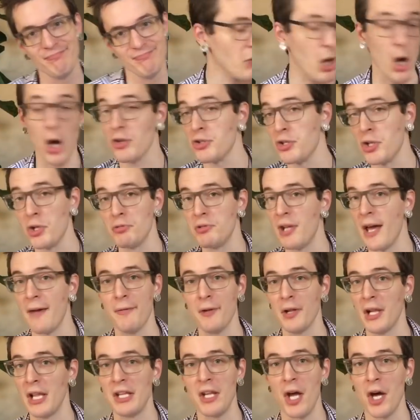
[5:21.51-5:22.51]
Also,
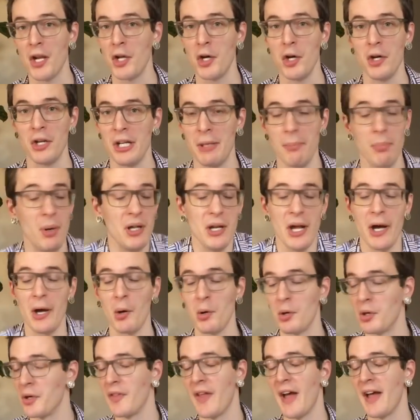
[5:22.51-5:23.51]
definitely not a hoodie, but I
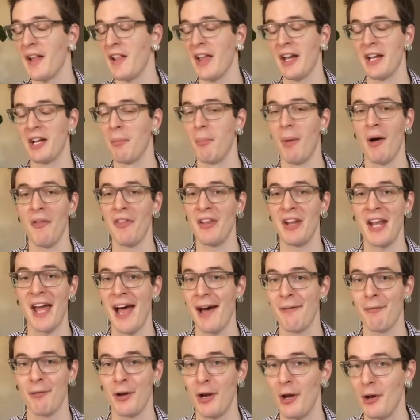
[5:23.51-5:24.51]
ordered that like a month and a
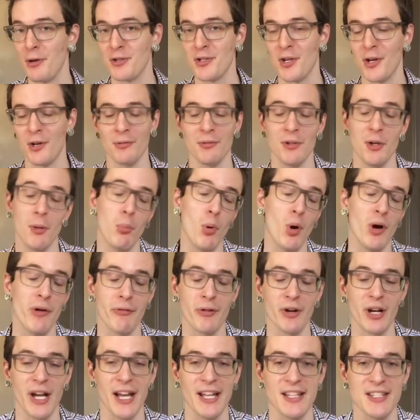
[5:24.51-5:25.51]
half ago, so your boy
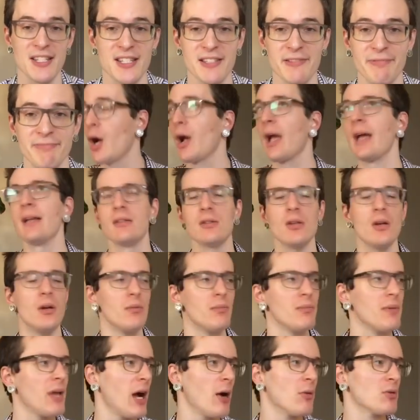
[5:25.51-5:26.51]
forgets. Okay,
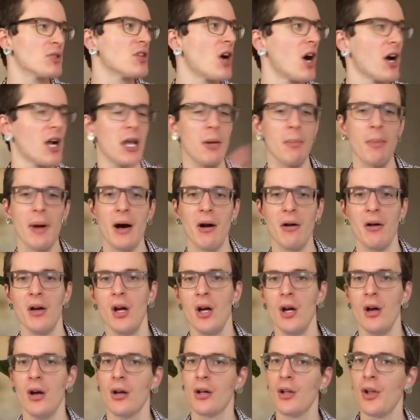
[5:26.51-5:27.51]
so yeah, I was talking about
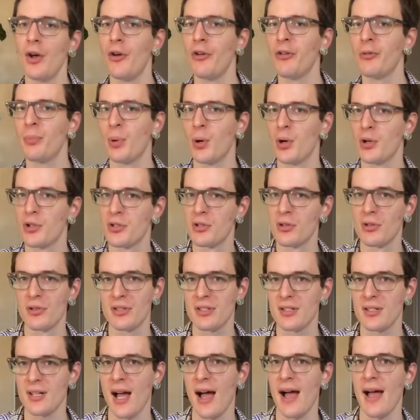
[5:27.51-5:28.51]
clothes, personal
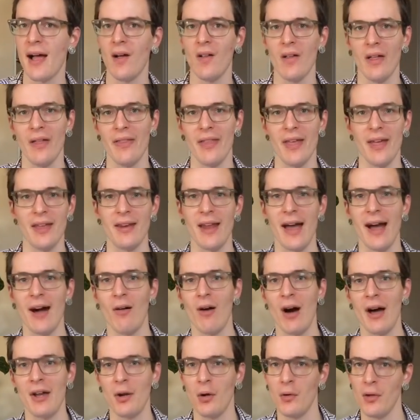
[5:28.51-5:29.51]
style, and then how
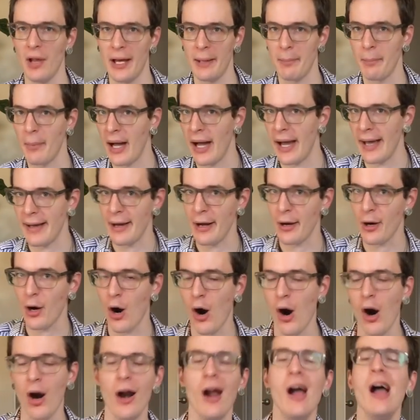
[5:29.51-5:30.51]
I don't like buying a
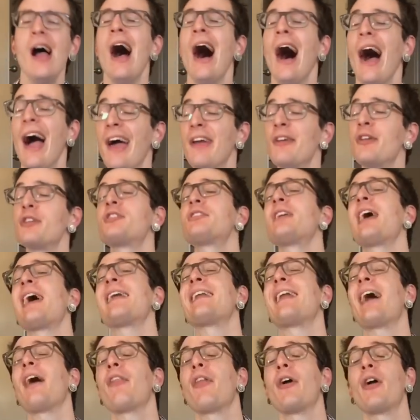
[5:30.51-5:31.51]
car. I
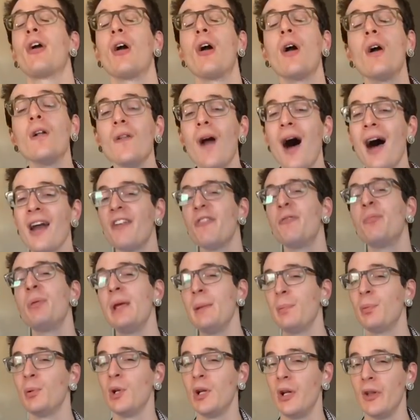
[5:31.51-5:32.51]
understand how there are a lot of
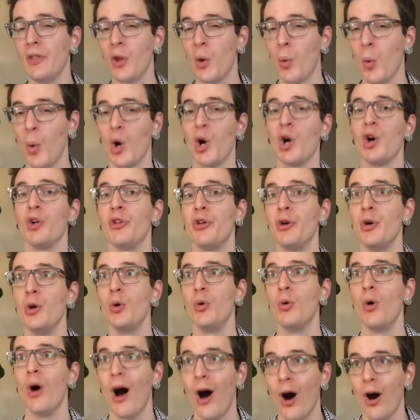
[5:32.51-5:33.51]
people in the world
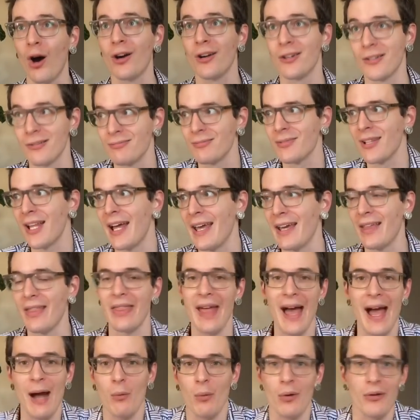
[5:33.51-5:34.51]
who are like
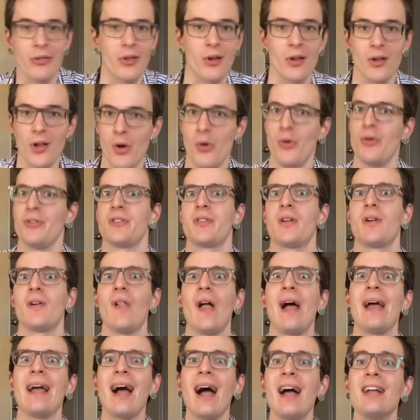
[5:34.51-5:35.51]
that with clothes. They're
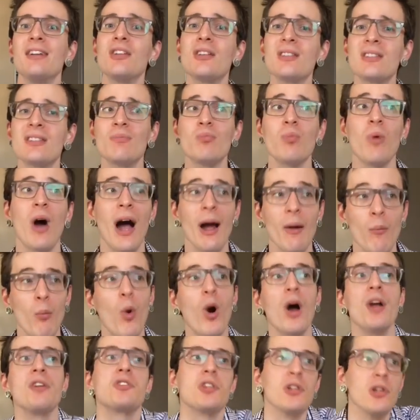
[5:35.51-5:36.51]
like, I just, I
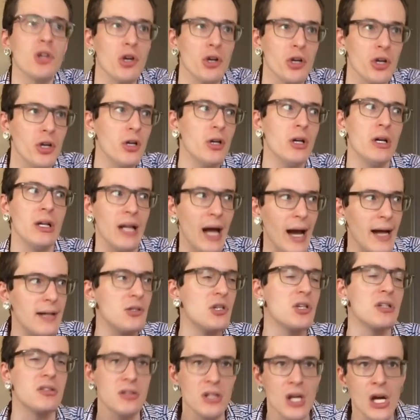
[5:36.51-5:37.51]
want to look good, I
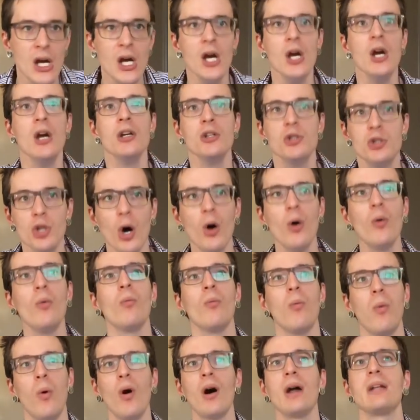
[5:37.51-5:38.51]
just
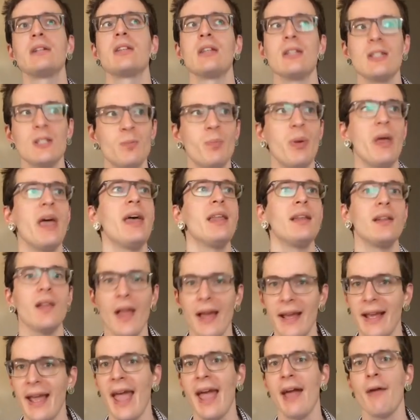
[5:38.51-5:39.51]
don't want to spend
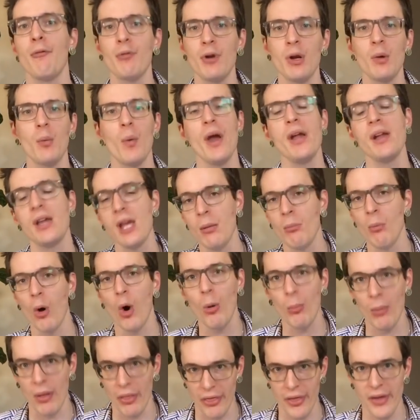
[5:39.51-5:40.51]
like every waking
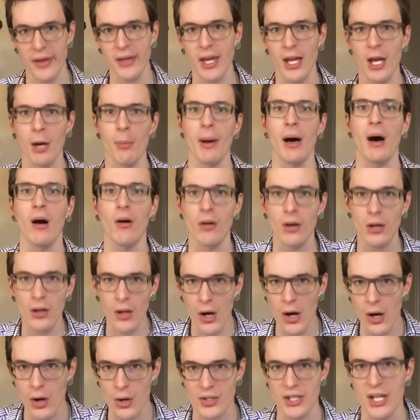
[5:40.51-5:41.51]
moment thinking about
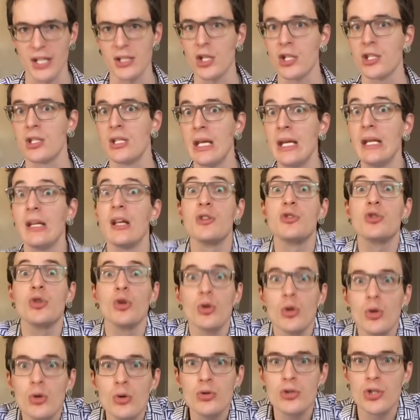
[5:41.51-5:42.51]
clothes. I just need a
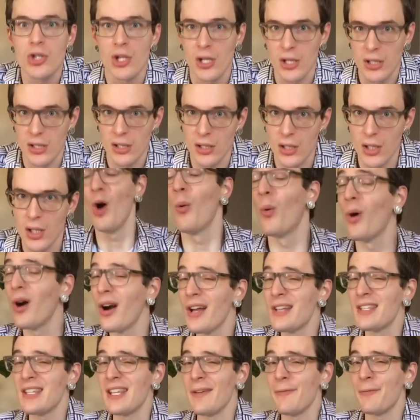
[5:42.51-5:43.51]
solution.
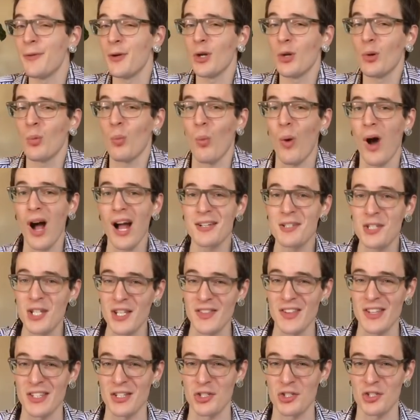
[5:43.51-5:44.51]
Whereas if you're watching
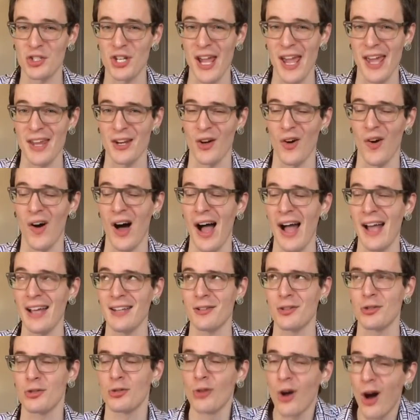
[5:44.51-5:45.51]
this channel, I
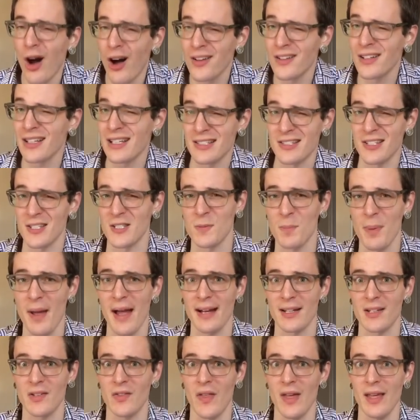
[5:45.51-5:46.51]
strongly
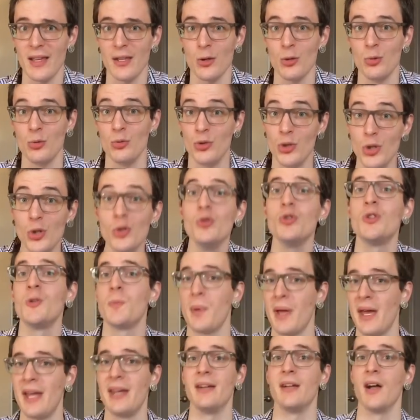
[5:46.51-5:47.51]
suspect that you do
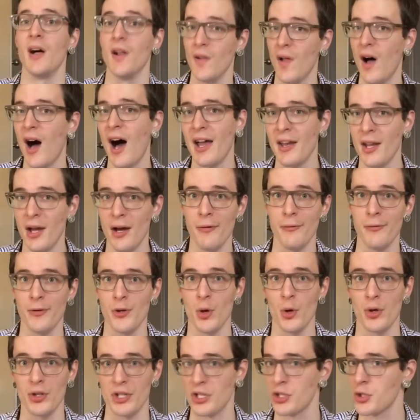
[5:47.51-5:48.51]
spend a lot of
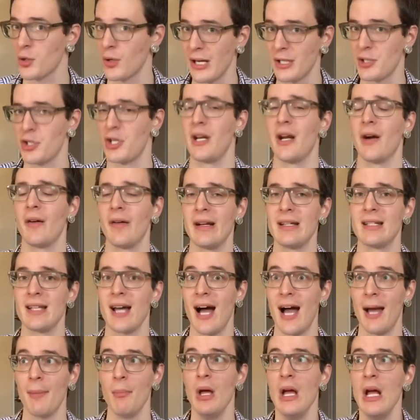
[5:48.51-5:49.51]
your discretionary
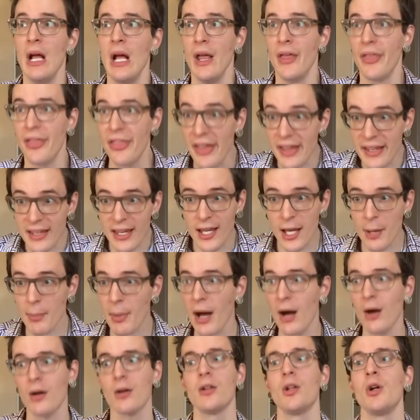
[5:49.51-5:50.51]
time thinking
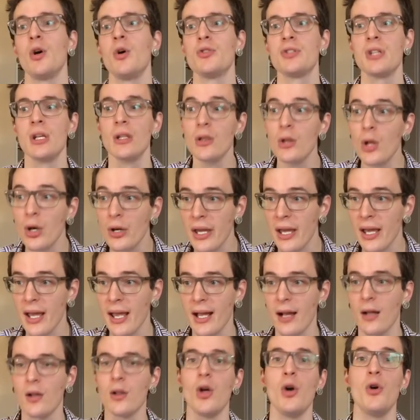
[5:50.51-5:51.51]
about clothes and looking
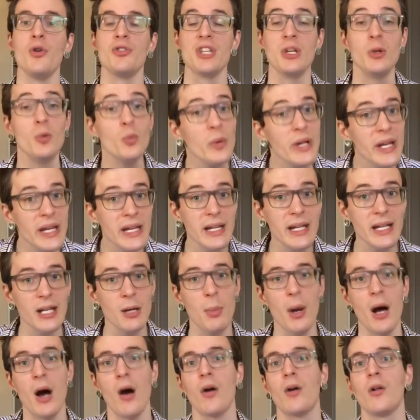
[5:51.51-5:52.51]
at clothes and reading
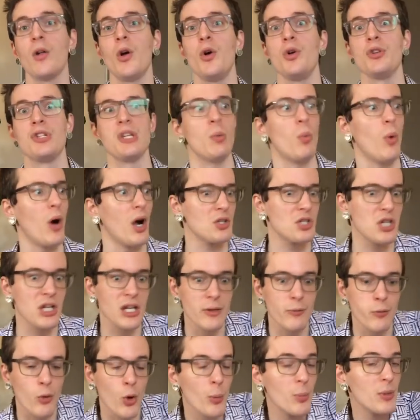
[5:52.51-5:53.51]
about clothes and watching
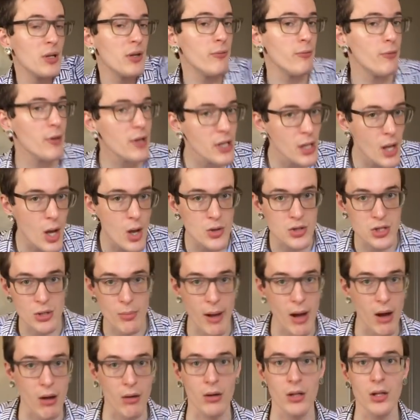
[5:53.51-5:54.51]
informative videos
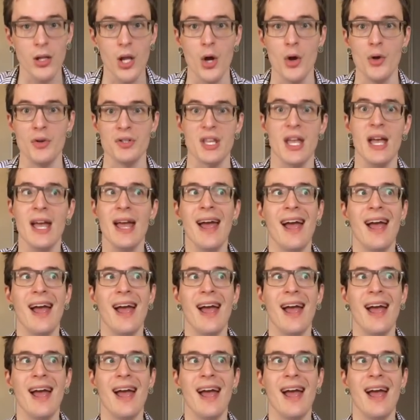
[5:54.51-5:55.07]
about clothes.